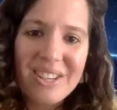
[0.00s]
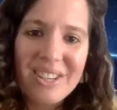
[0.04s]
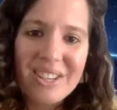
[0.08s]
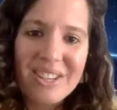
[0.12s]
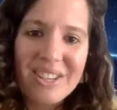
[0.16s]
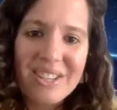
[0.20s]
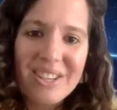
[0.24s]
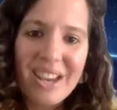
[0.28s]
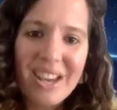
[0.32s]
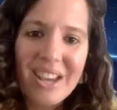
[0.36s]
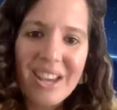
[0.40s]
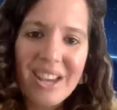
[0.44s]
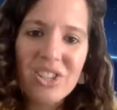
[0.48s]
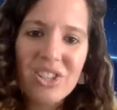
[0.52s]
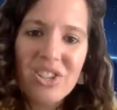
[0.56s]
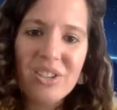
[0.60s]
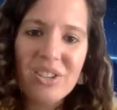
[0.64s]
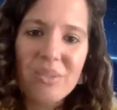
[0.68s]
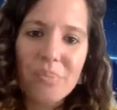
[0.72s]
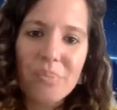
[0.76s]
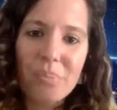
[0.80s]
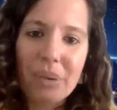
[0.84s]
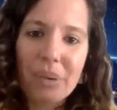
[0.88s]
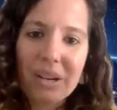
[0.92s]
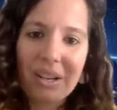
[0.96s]

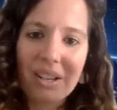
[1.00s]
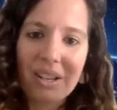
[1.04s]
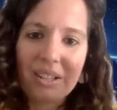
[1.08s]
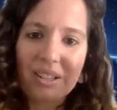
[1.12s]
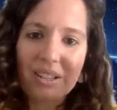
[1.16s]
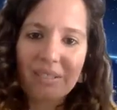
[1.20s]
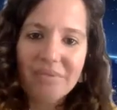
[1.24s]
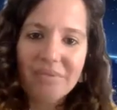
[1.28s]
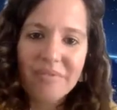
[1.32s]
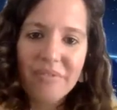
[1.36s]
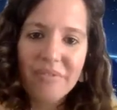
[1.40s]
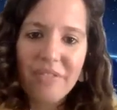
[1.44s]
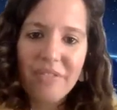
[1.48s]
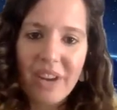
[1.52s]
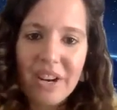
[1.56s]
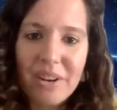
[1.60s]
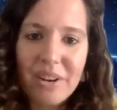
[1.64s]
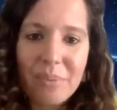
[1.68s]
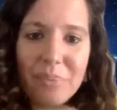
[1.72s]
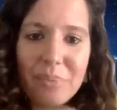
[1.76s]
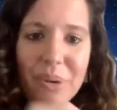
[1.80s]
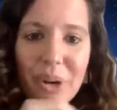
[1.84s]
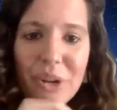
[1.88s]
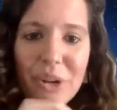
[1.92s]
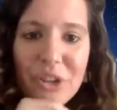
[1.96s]
intention but a fun
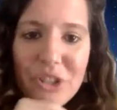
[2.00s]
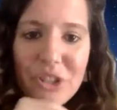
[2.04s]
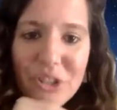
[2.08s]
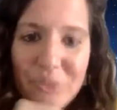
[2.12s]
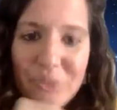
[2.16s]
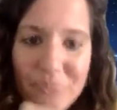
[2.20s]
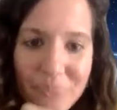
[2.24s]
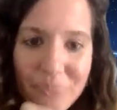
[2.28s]
approach.